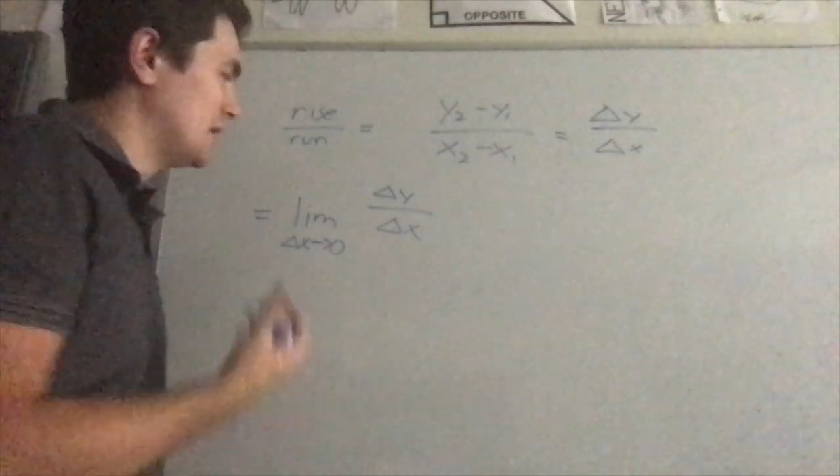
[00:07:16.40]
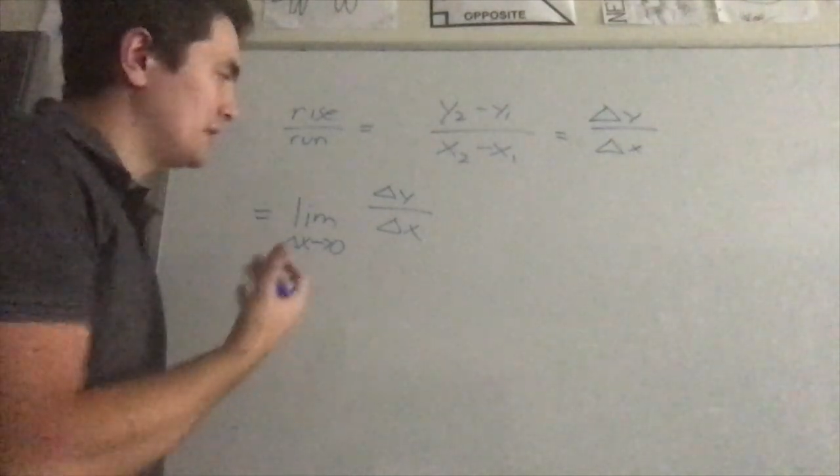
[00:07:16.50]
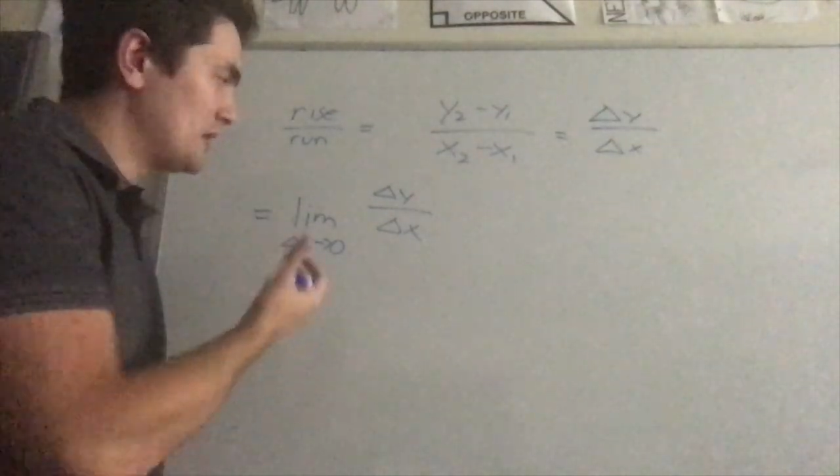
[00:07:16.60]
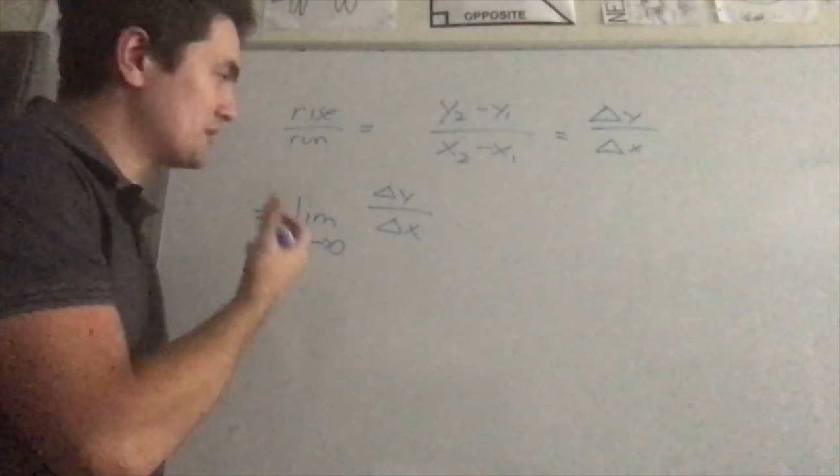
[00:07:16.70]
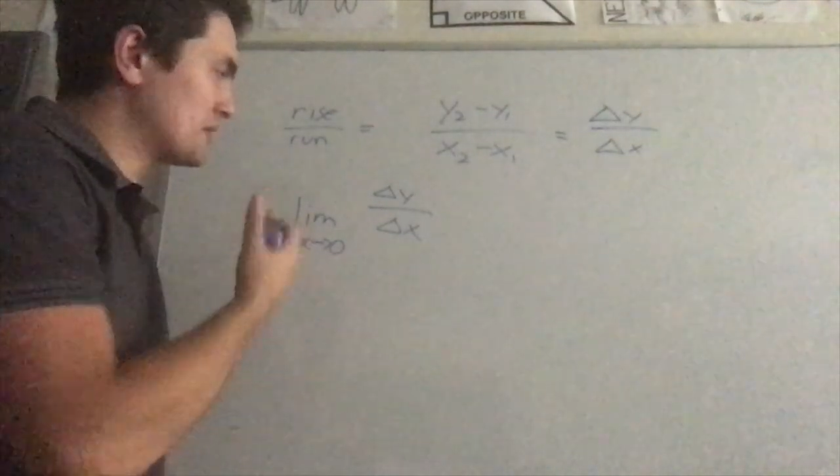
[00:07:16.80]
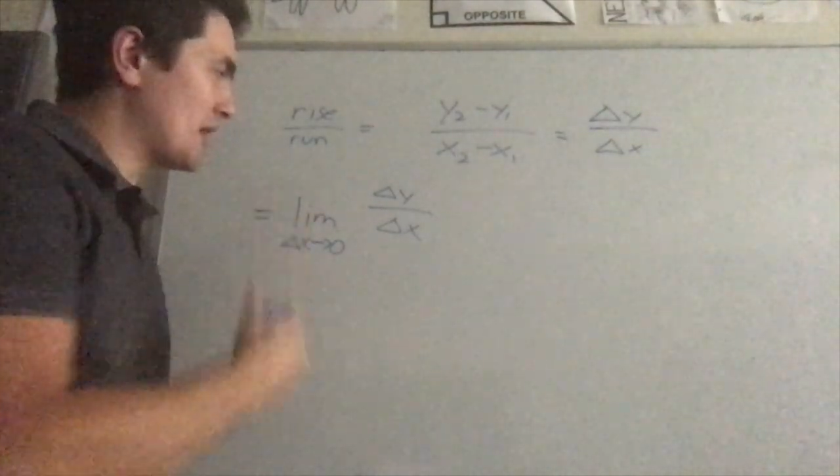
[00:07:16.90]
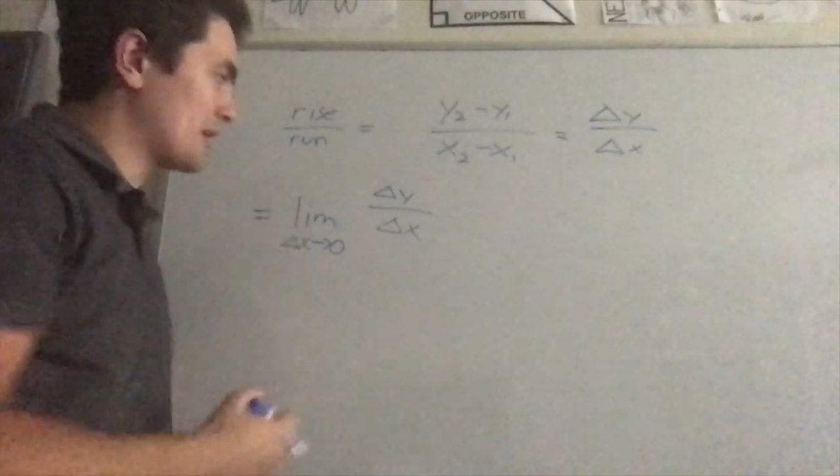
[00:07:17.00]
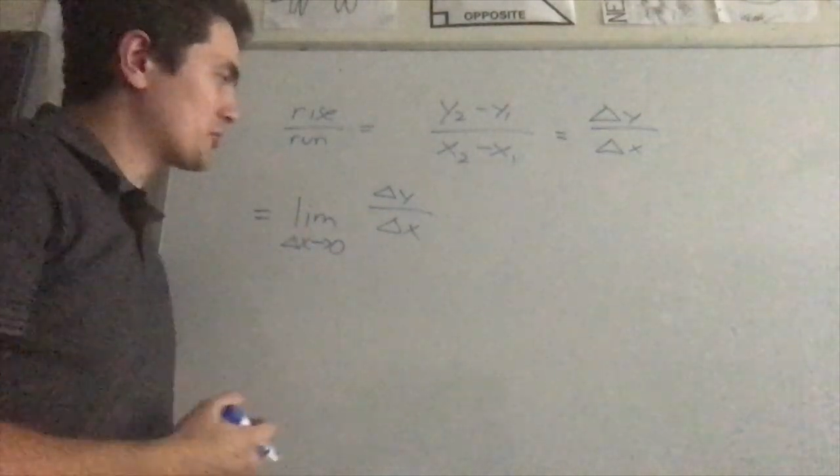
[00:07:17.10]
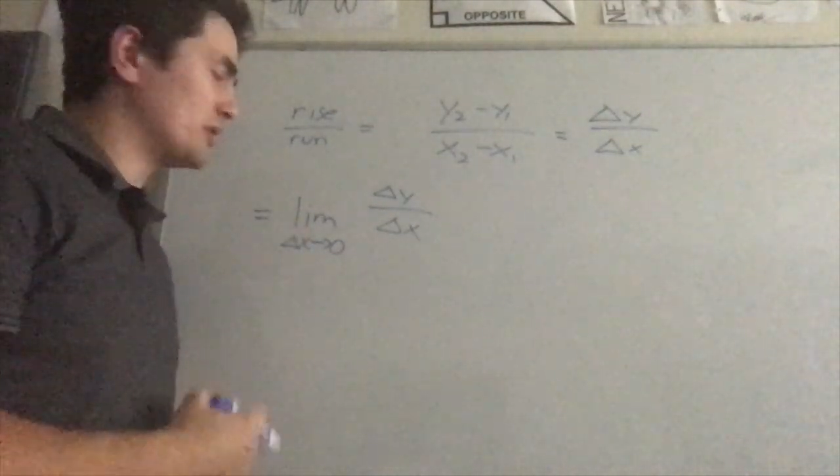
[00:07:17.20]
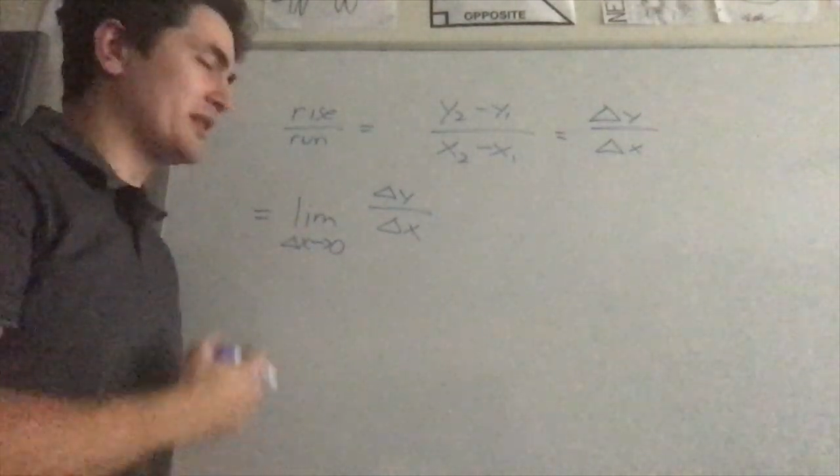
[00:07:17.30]
This is
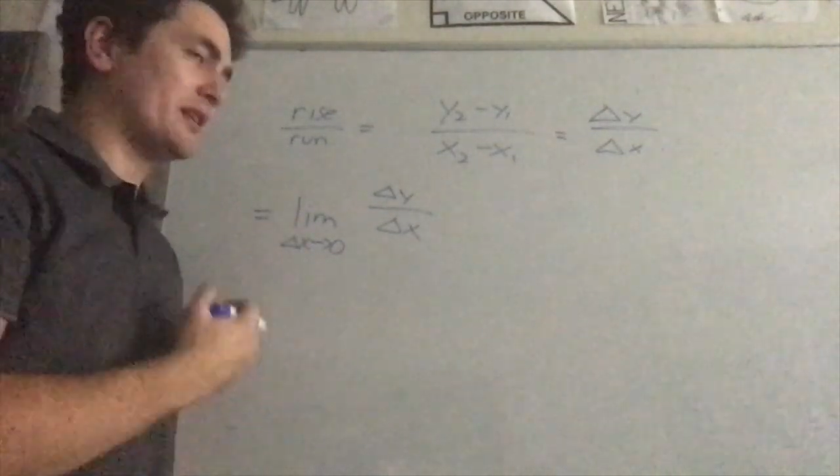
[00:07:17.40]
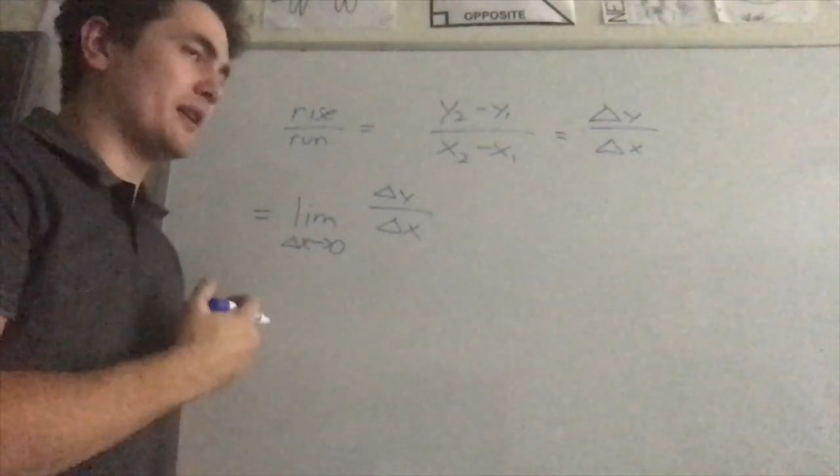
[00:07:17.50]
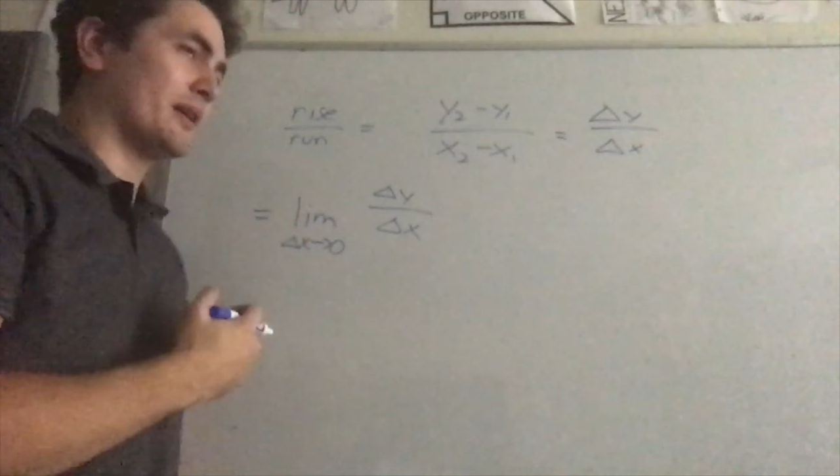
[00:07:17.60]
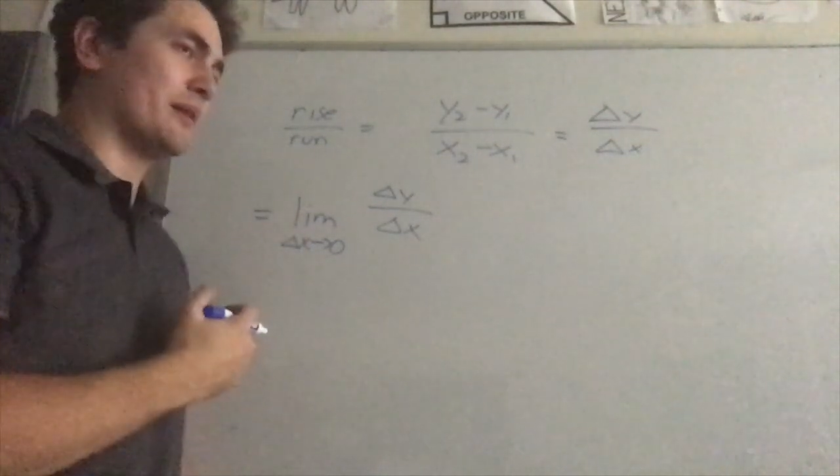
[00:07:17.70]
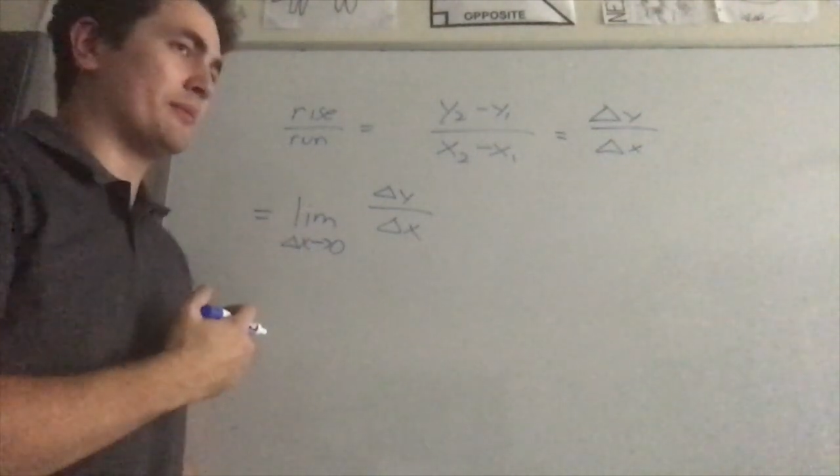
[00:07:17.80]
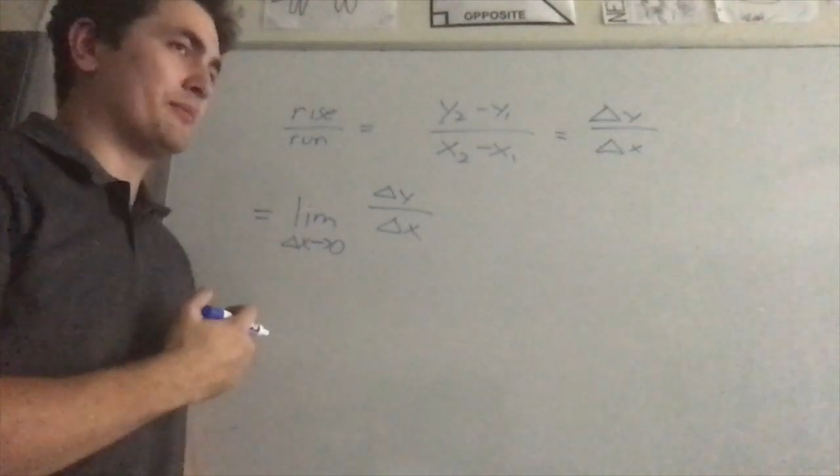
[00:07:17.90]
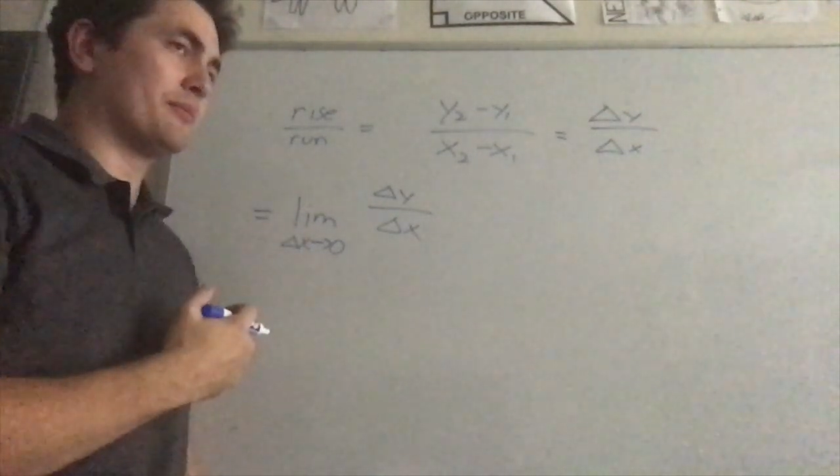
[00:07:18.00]
actually a